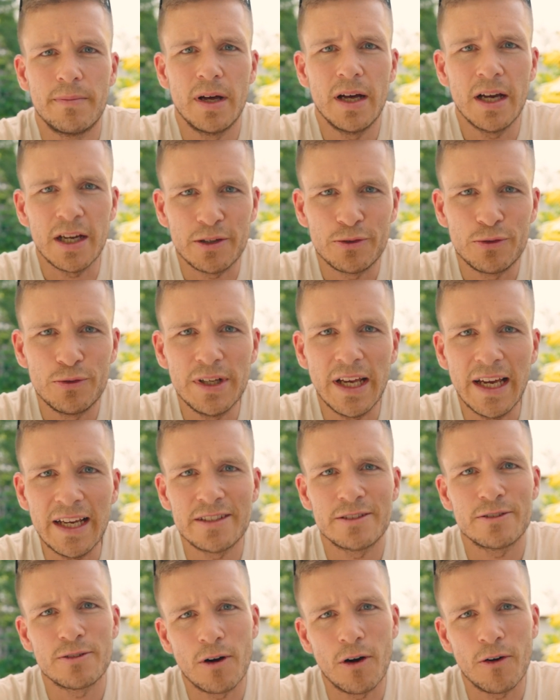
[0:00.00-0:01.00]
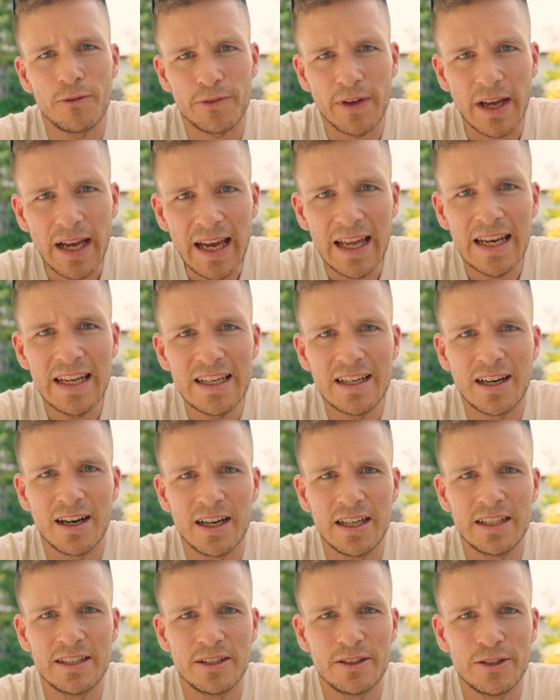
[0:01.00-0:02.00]
a creator of any
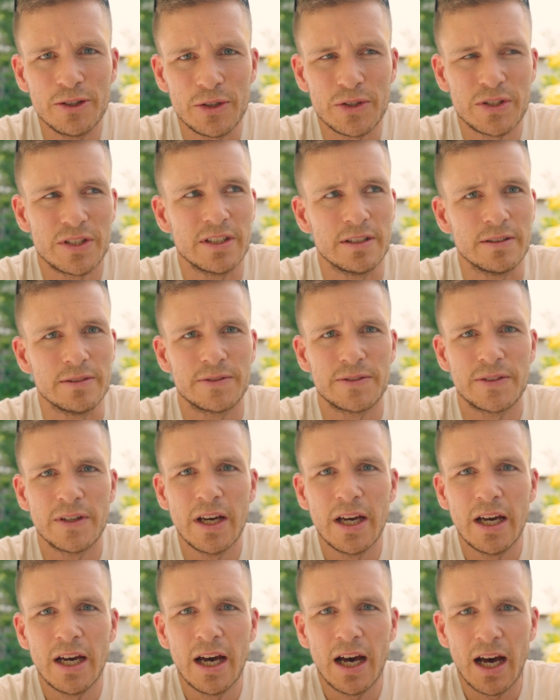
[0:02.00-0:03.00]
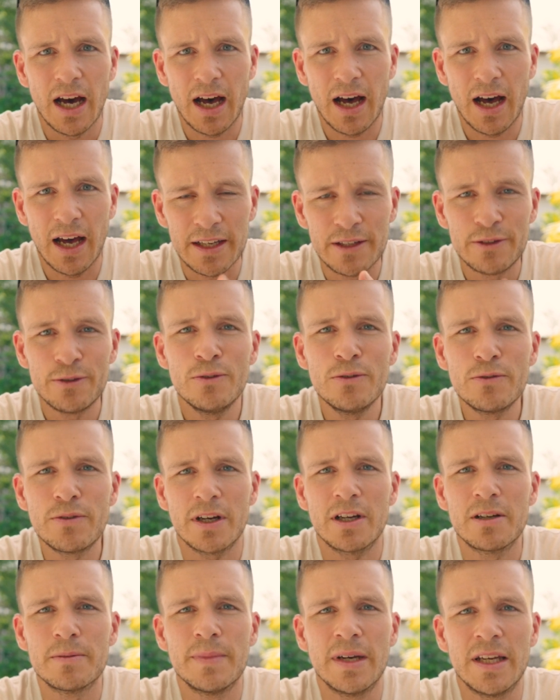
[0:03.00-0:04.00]
kind yourself, I do
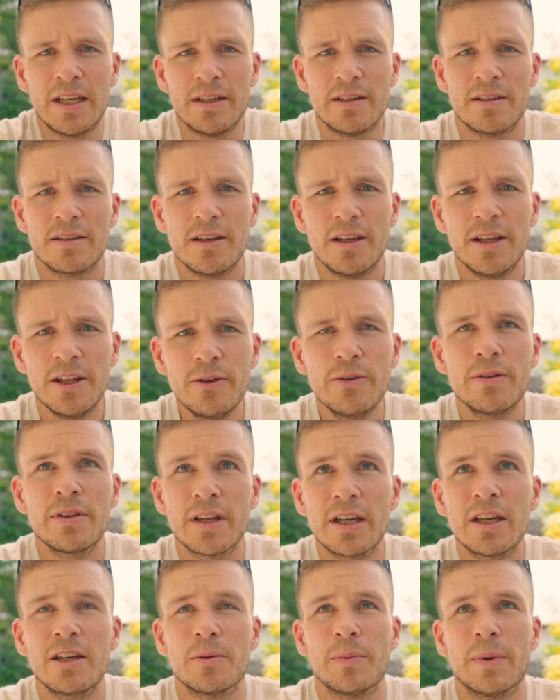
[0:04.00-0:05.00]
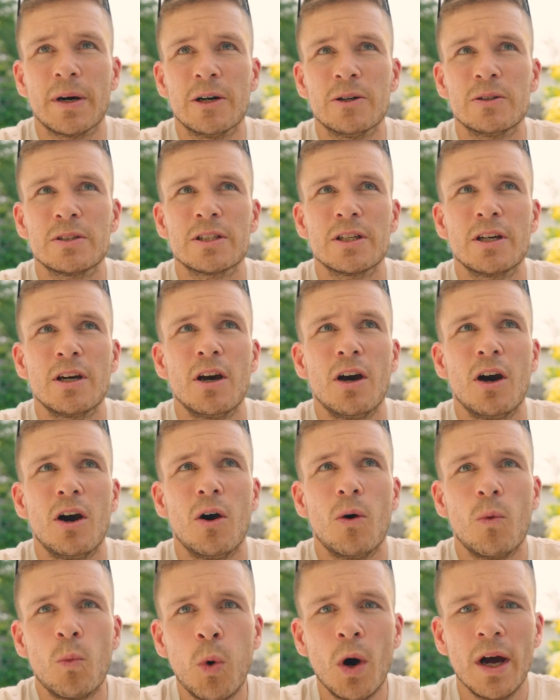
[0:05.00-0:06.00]
recommend you think about
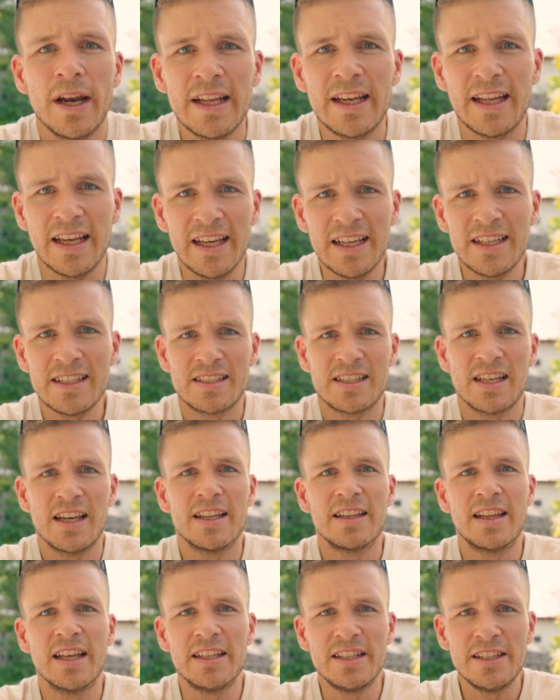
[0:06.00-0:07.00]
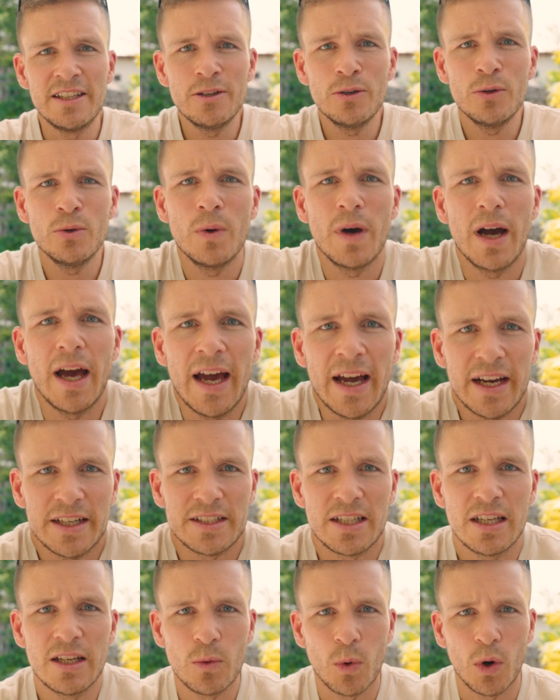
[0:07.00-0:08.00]
what it is that you
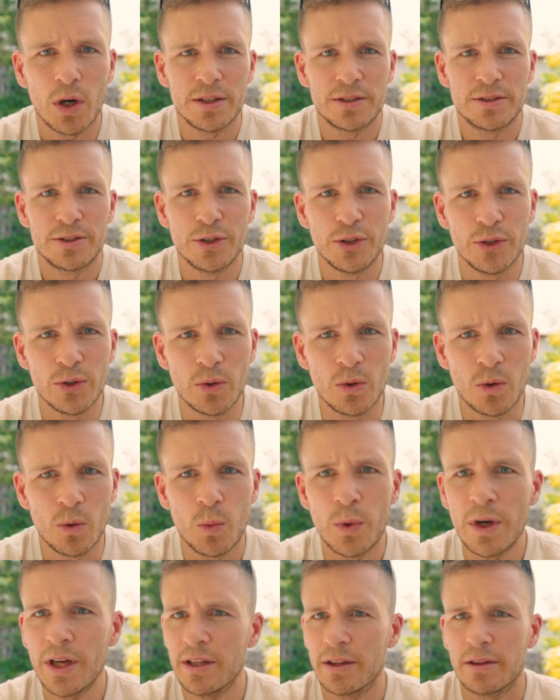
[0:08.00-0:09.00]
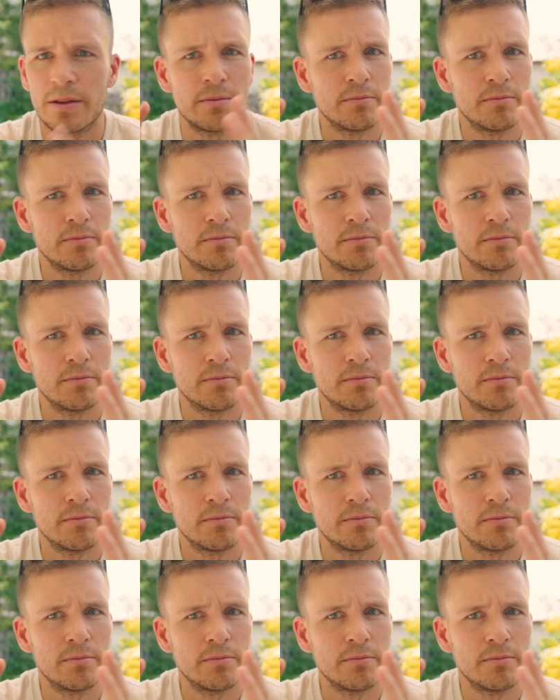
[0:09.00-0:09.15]
actually want to do with